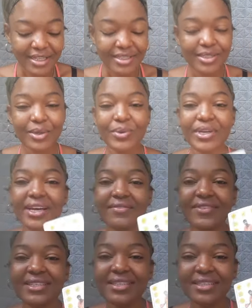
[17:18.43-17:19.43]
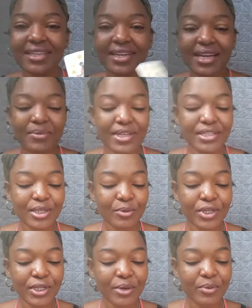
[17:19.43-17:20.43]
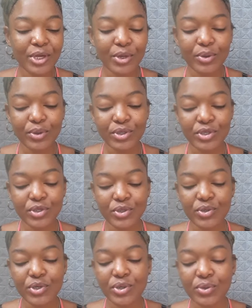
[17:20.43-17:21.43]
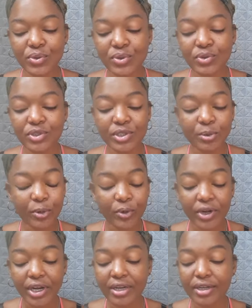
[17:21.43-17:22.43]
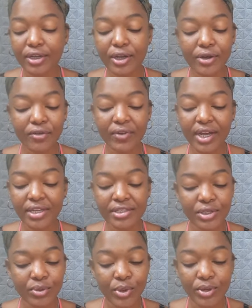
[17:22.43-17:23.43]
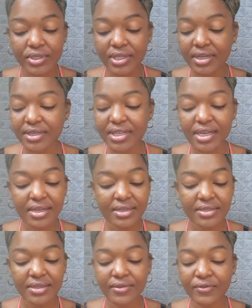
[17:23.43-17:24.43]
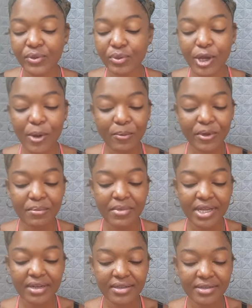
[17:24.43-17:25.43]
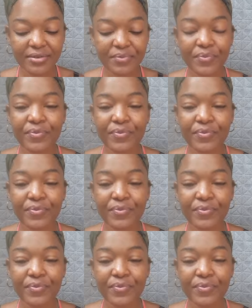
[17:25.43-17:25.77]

So we have the Six of Diamonds, someone coming around to show you support, love, ask you out on dates, give you compliments,